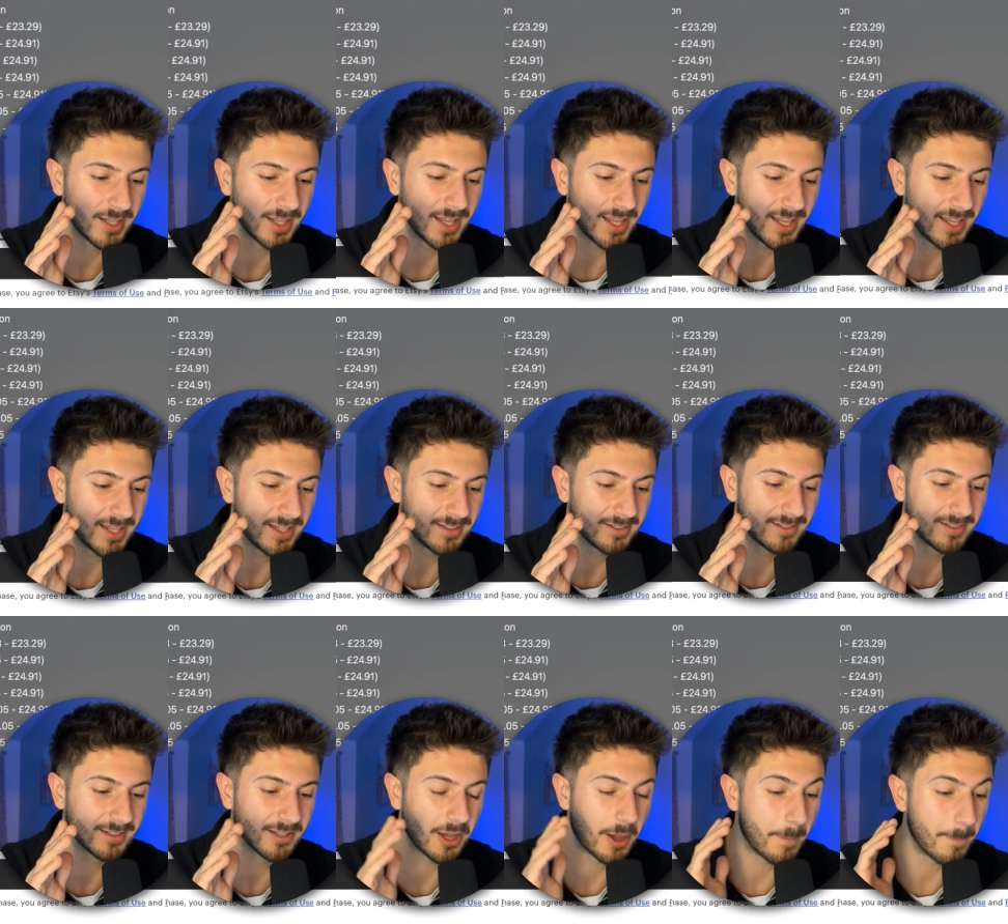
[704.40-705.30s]
is
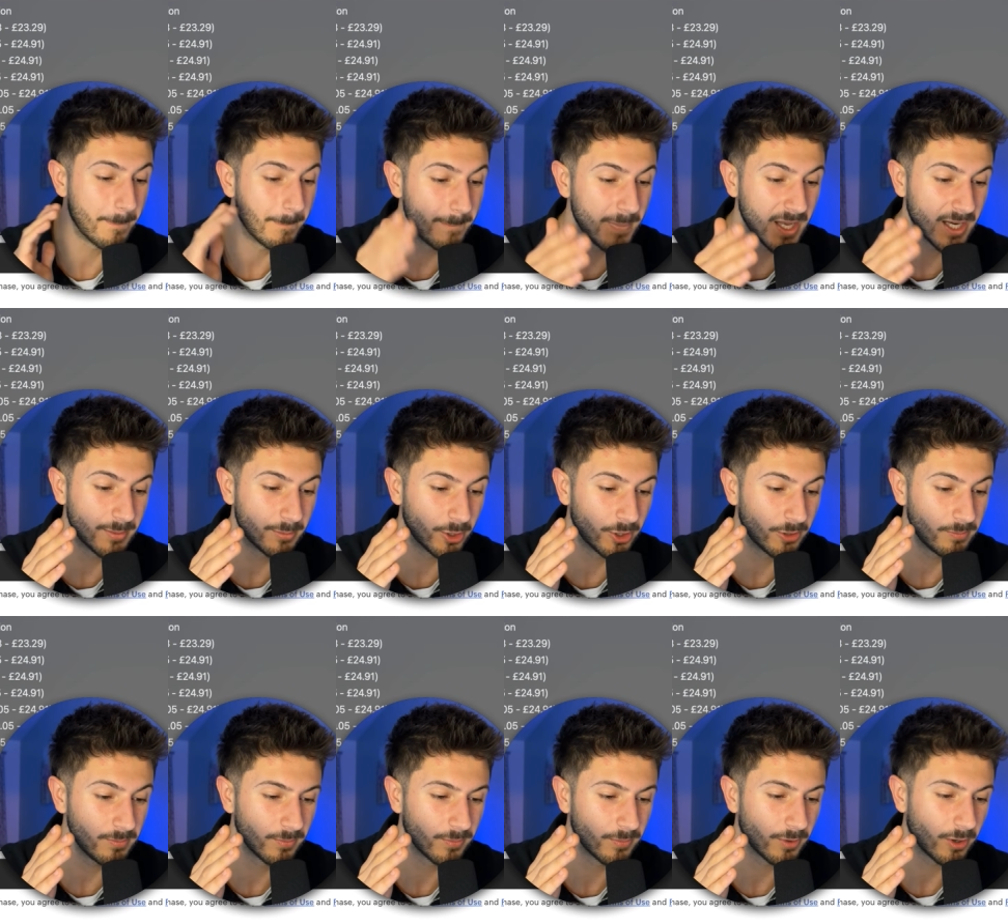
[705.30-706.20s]
a minimum
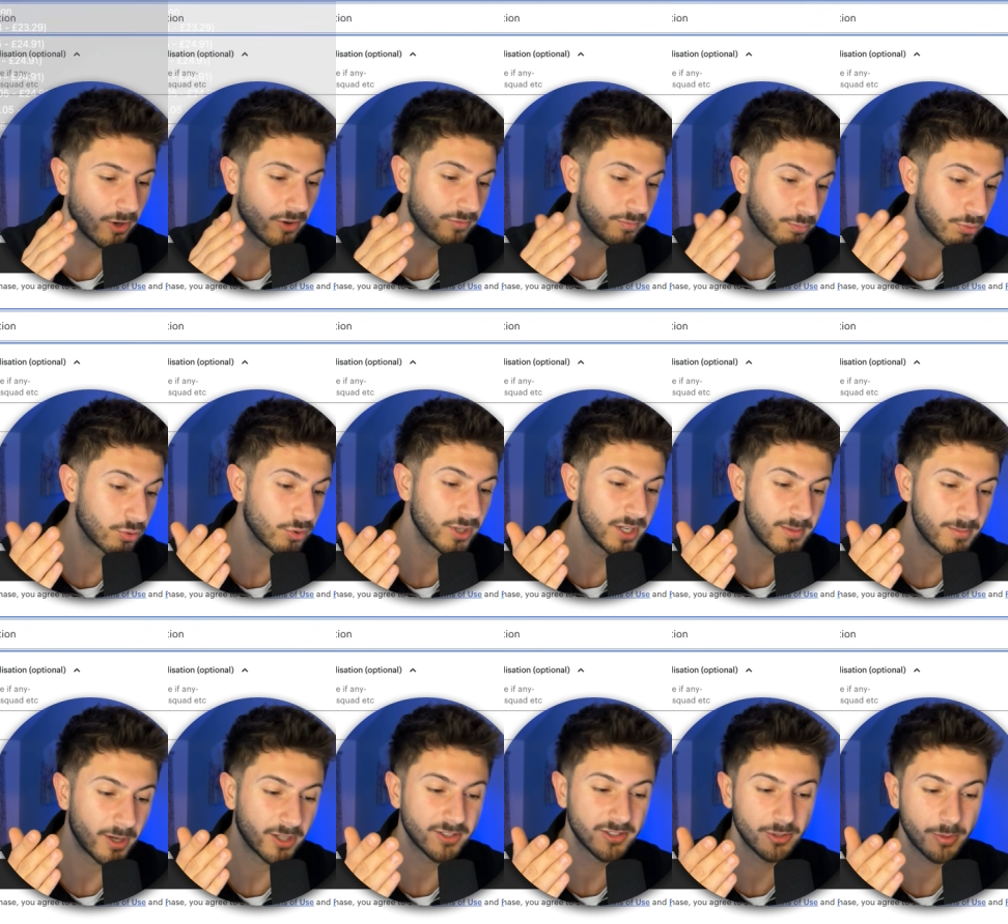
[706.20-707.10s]
of pretty
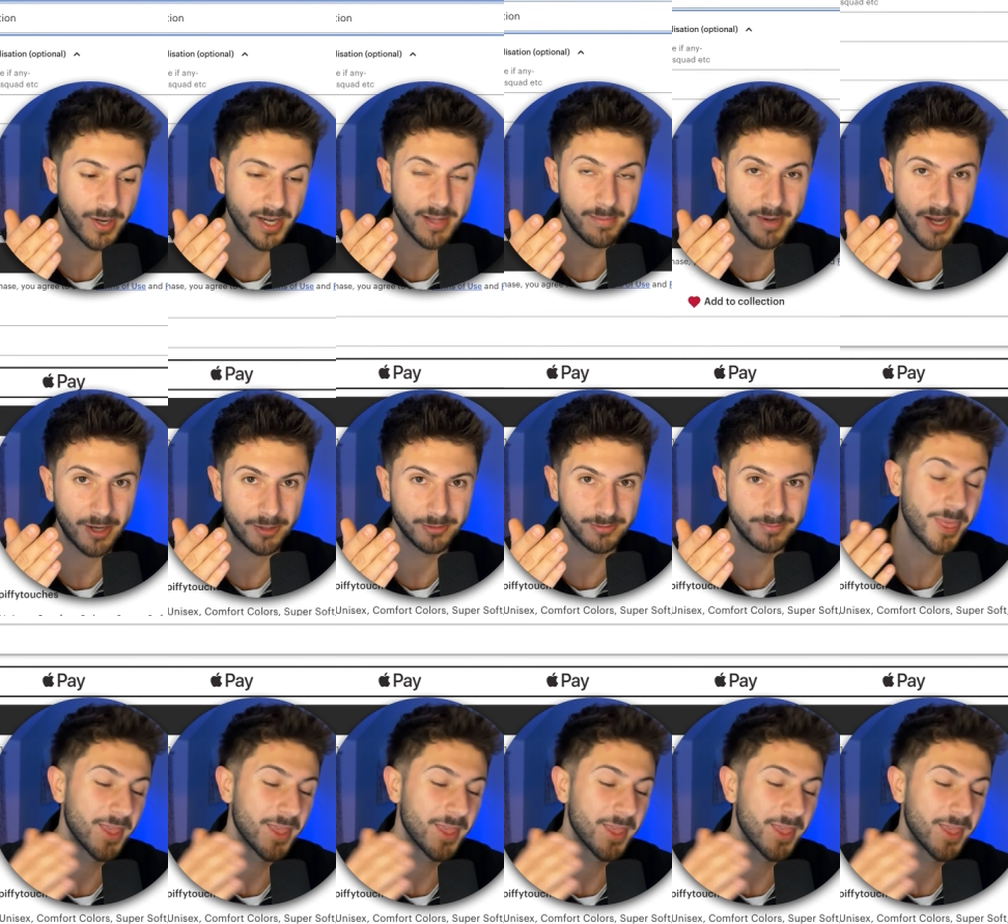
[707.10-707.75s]
much £20.